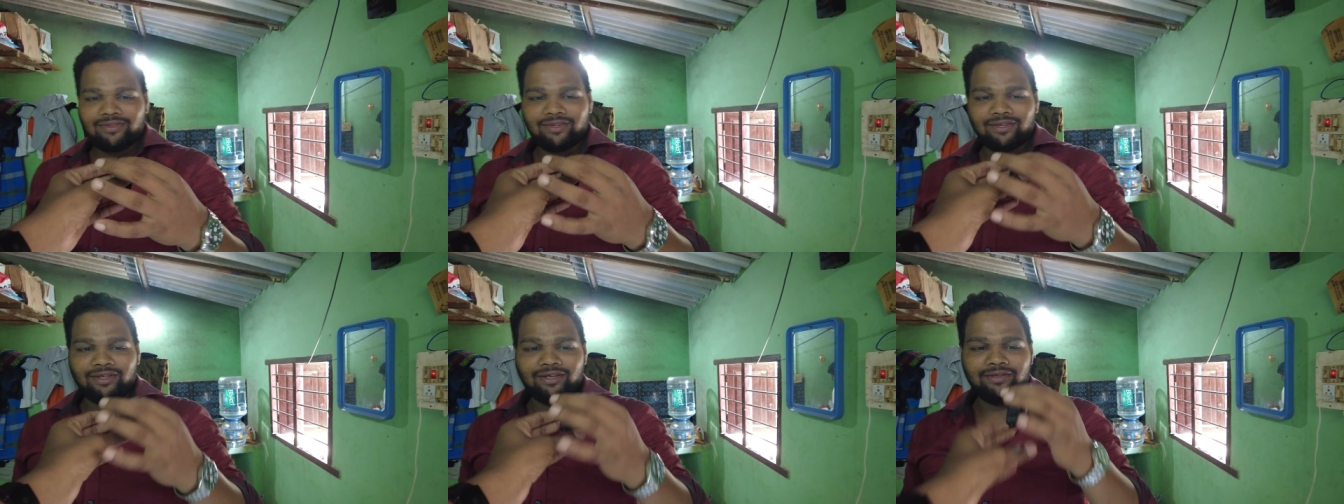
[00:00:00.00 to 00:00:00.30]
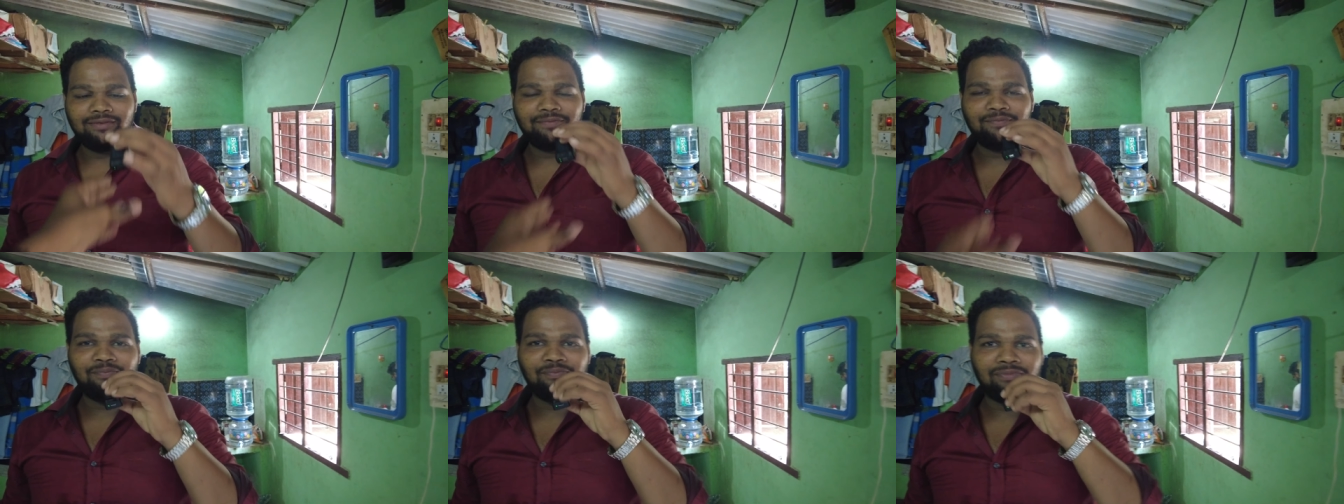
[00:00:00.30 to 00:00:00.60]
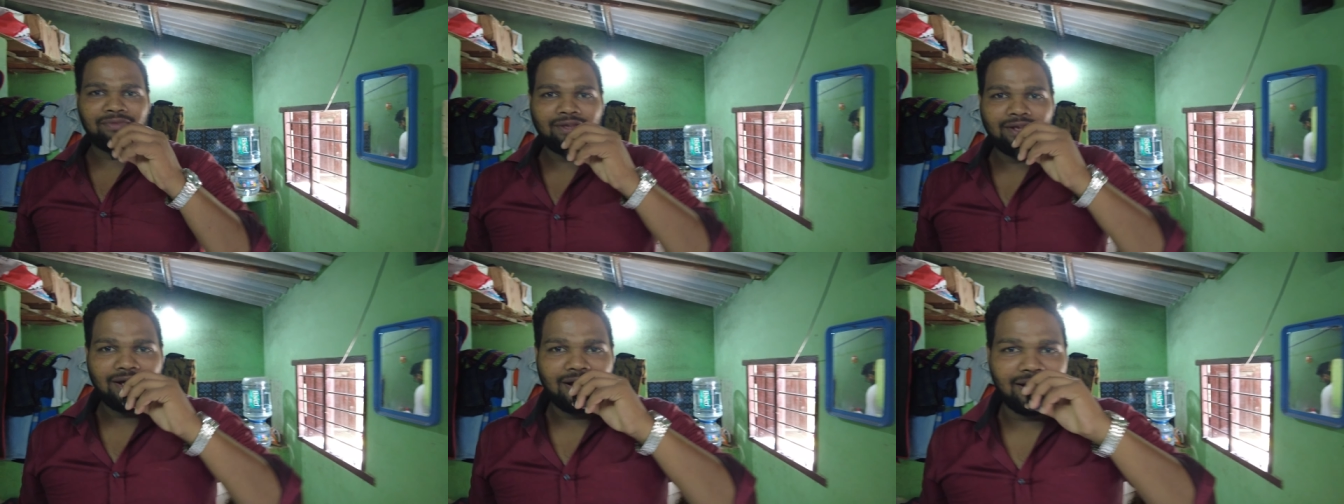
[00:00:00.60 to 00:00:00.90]
Yes, speak.
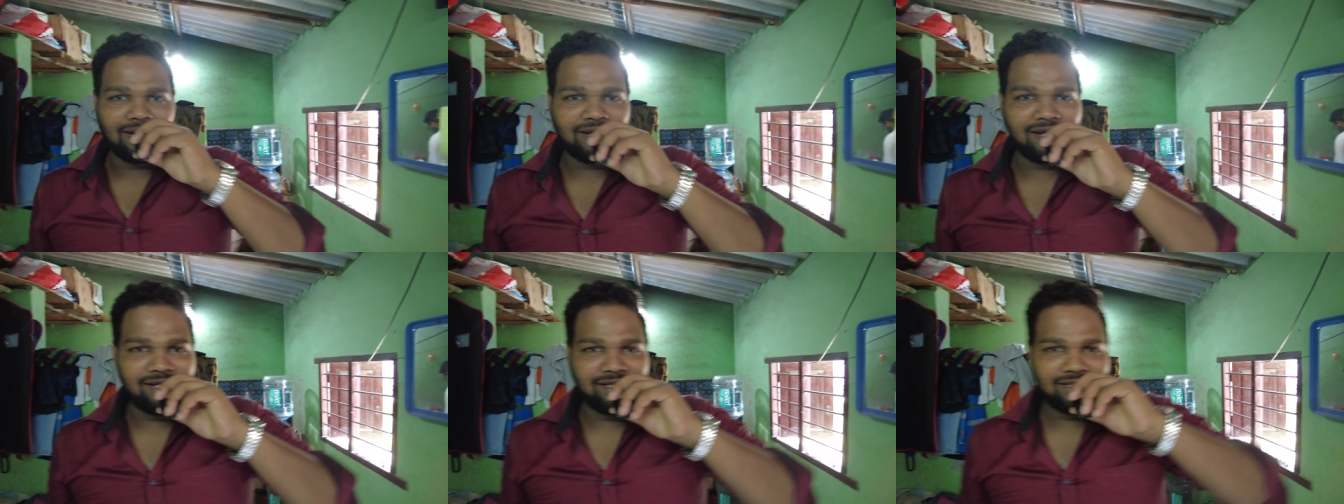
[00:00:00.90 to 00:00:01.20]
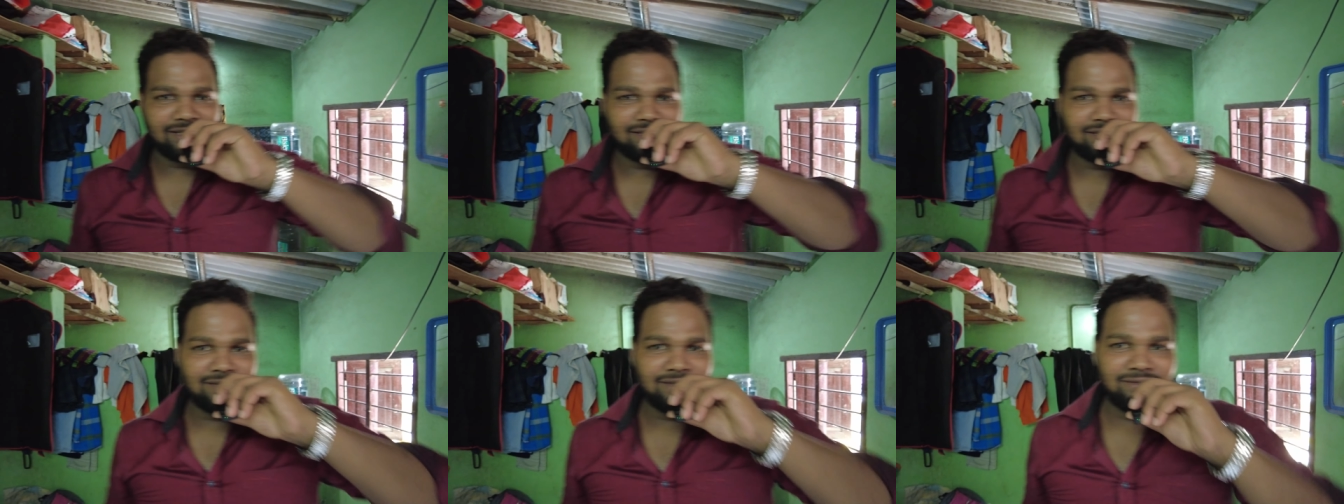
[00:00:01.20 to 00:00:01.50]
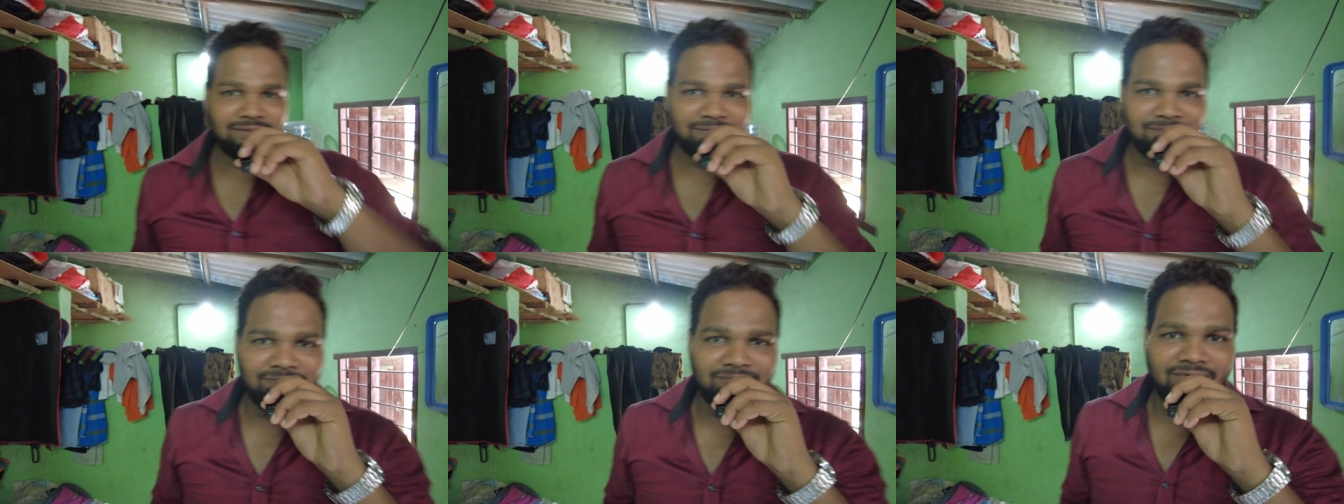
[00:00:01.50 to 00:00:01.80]
Hi guys.
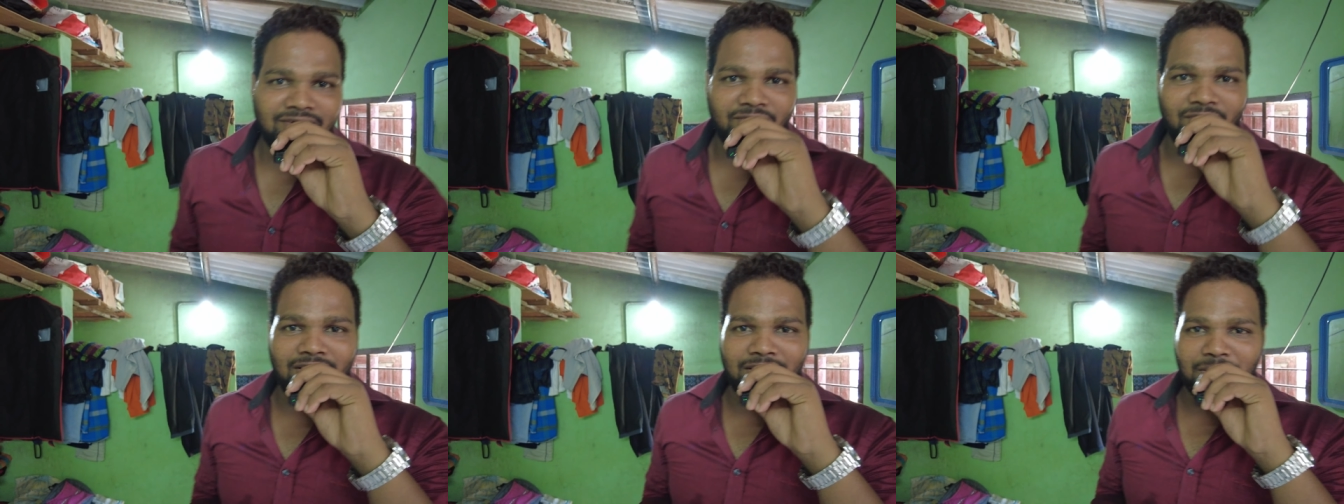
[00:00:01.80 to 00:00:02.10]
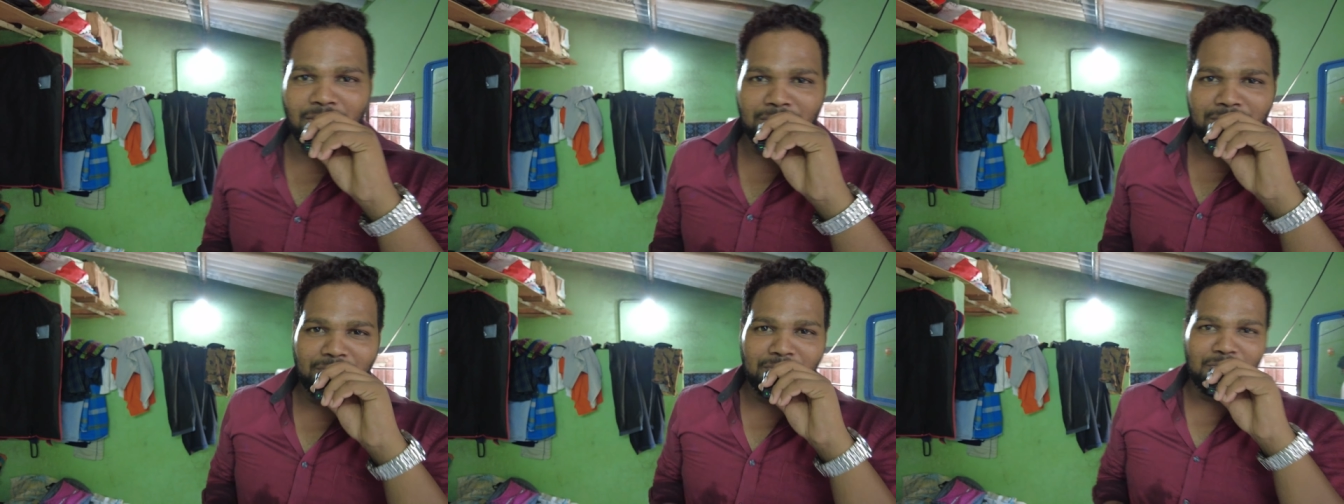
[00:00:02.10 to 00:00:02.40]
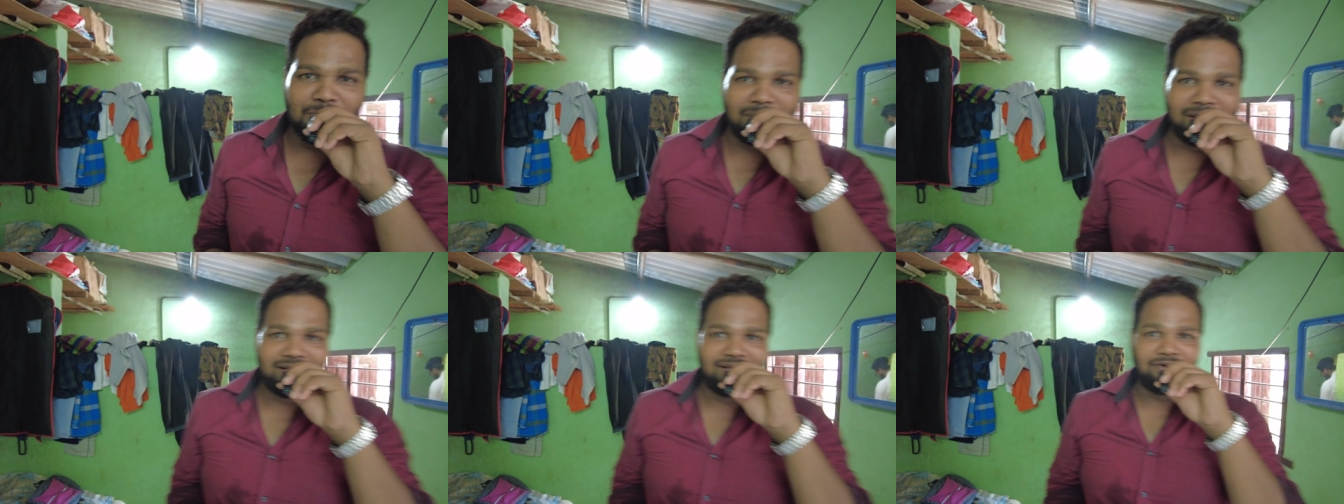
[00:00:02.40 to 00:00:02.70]
Welcome to
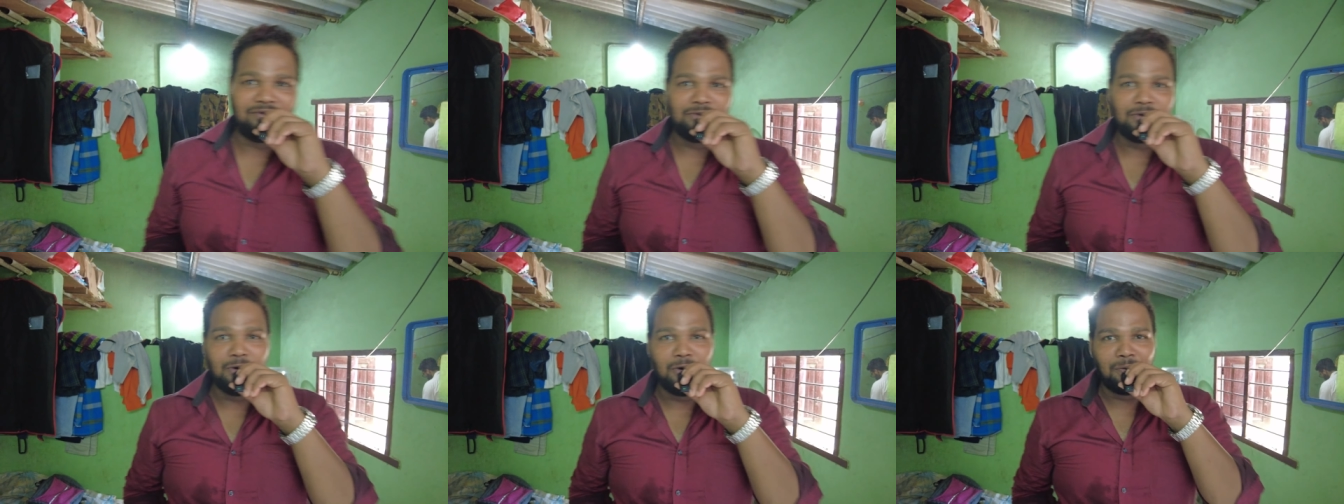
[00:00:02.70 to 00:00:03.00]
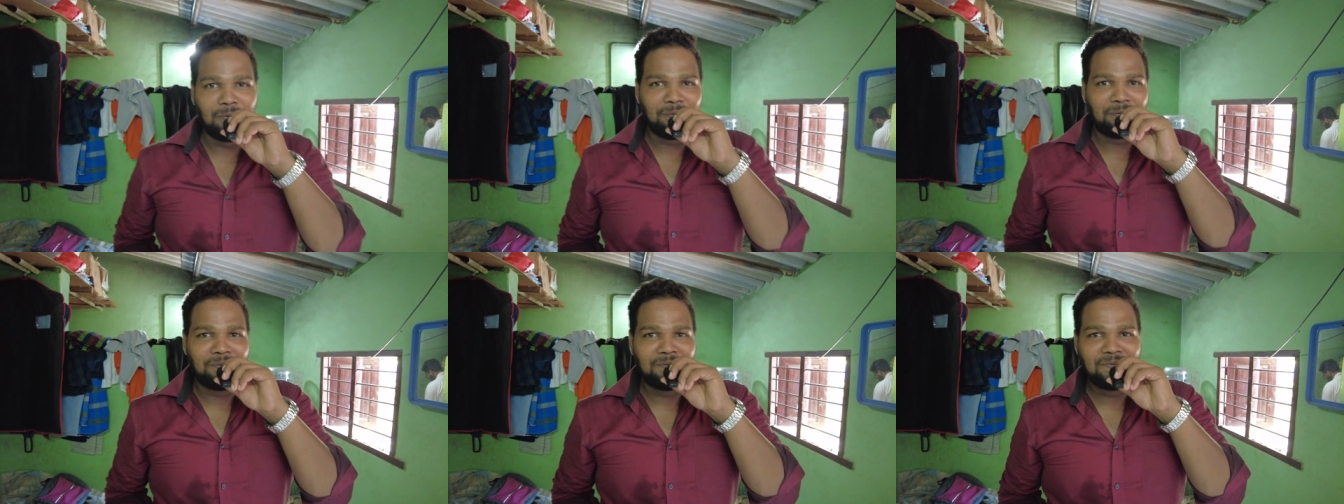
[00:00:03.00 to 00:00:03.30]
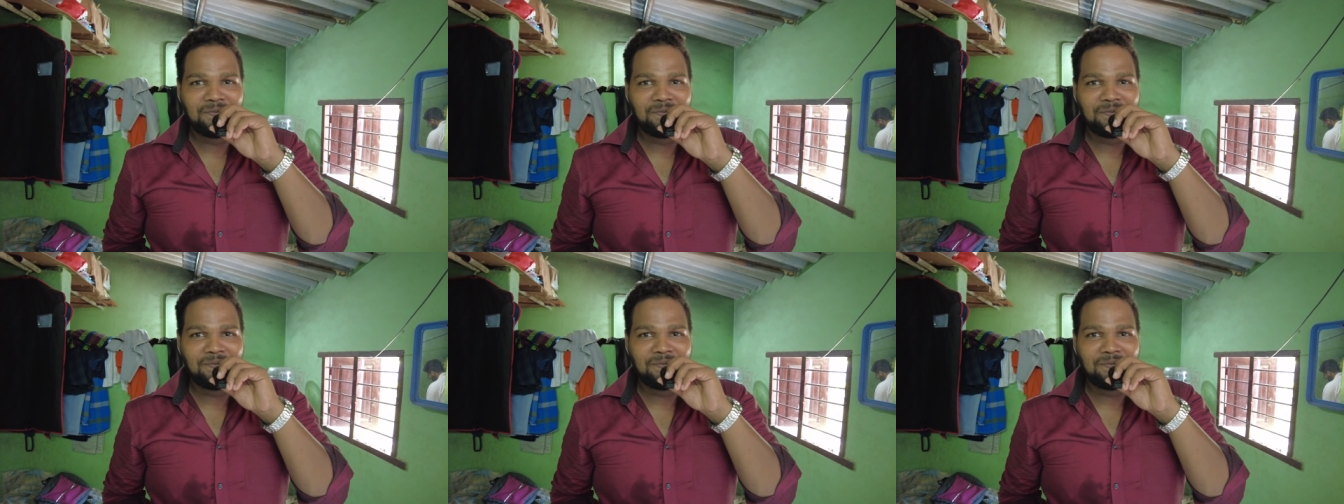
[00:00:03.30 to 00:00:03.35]
my home.